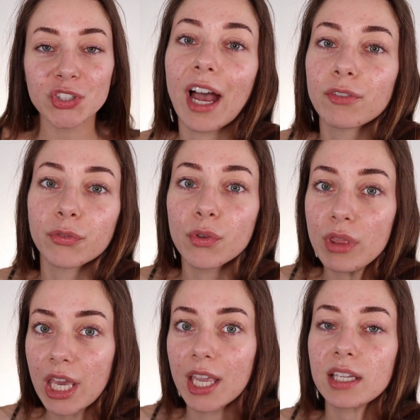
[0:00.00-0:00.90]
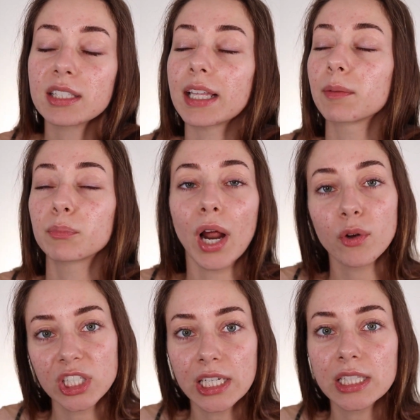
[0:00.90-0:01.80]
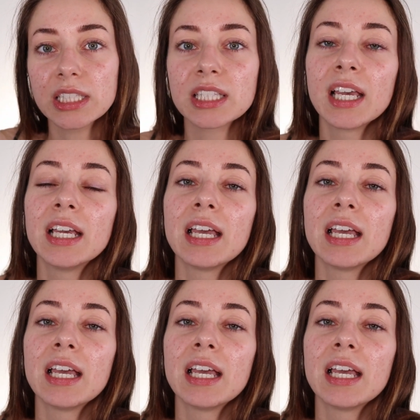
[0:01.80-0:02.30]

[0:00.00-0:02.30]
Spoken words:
They have a few things like brow tints.